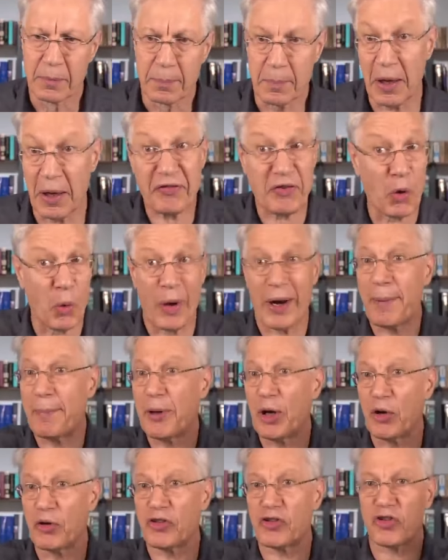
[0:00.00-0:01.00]
If you want to
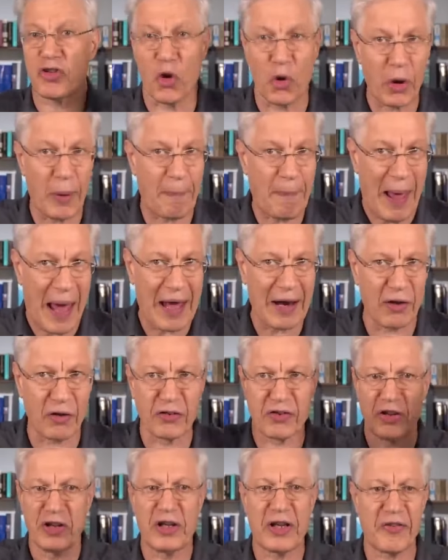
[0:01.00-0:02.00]
build solar
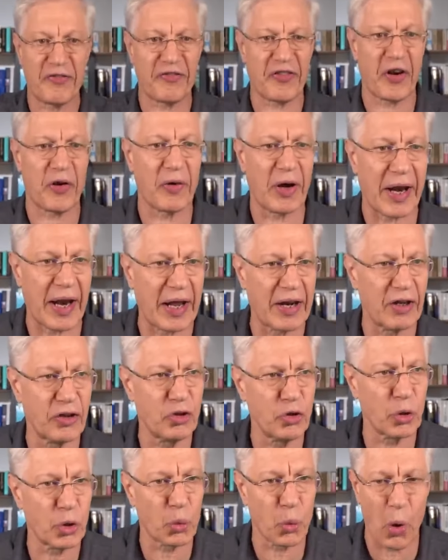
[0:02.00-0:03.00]
panels and you can figure out how to
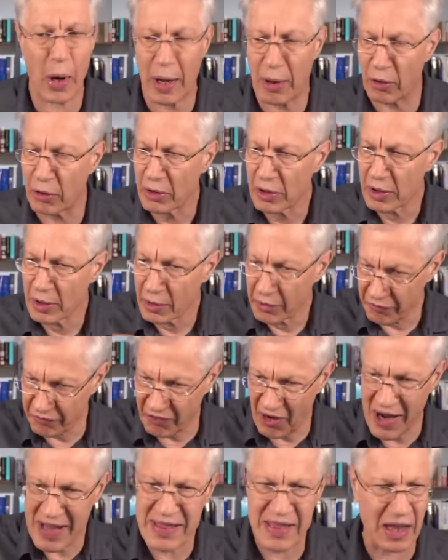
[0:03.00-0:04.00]
do it well,
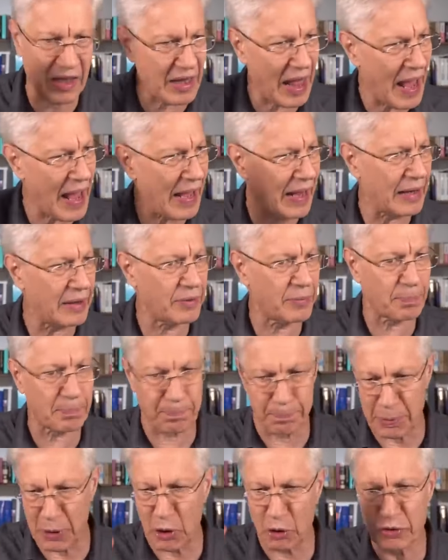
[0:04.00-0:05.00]
find the land,
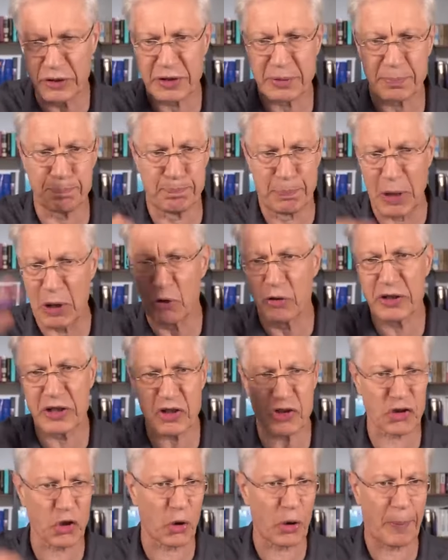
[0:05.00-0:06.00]
build, build the
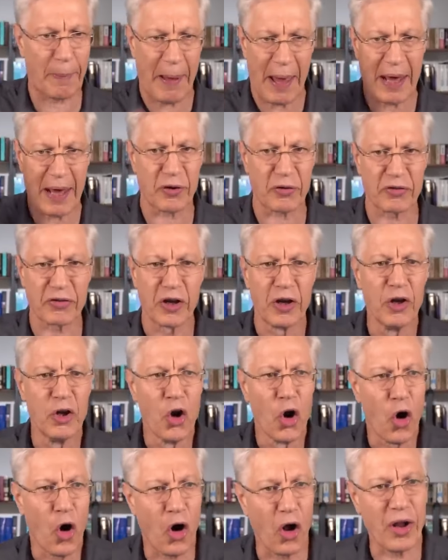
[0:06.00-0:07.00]
solar panels,
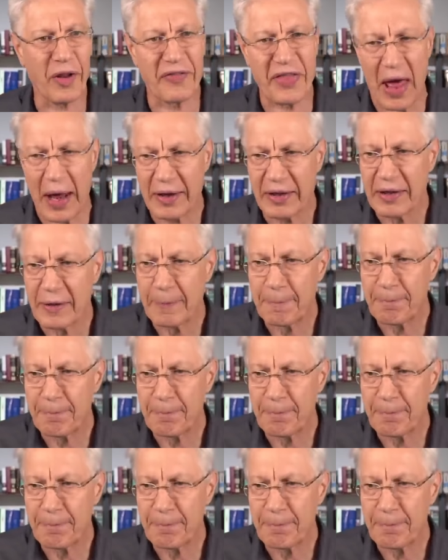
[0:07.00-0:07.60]
all of that.